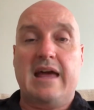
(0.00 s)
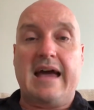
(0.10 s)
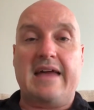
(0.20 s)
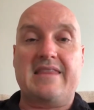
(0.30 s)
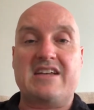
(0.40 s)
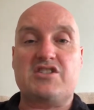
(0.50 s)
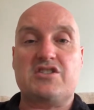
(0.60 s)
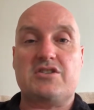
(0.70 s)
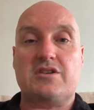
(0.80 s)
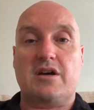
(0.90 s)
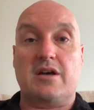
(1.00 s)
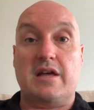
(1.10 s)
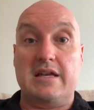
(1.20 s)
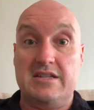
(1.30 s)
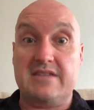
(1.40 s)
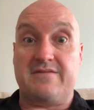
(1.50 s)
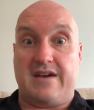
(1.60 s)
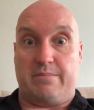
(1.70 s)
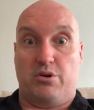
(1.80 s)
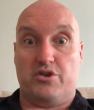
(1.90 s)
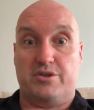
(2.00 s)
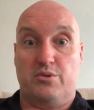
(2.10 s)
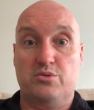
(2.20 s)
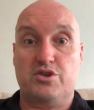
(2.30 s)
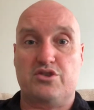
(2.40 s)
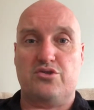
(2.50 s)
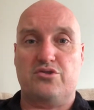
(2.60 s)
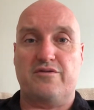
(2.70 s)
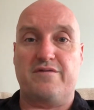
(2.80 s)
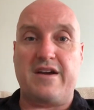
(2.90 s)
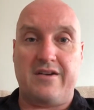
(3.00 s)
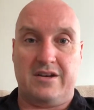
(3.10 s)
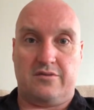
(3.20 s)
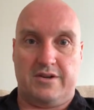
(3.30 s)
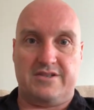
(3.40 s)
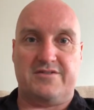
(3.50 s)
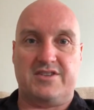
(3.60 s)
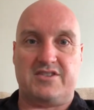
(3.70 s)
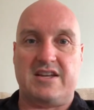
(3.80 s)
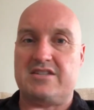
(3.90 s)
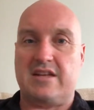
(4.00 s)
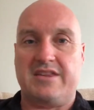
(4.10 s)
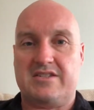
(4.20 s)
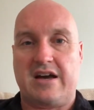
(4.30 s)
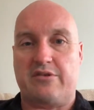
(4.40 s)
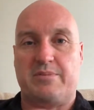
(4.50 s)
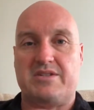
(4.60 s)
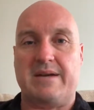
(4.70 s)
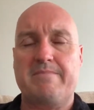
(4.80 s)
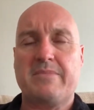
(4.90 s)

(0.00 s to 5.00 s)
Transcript: And that is in fact possible to varying degrees of success. Nothing's 100%.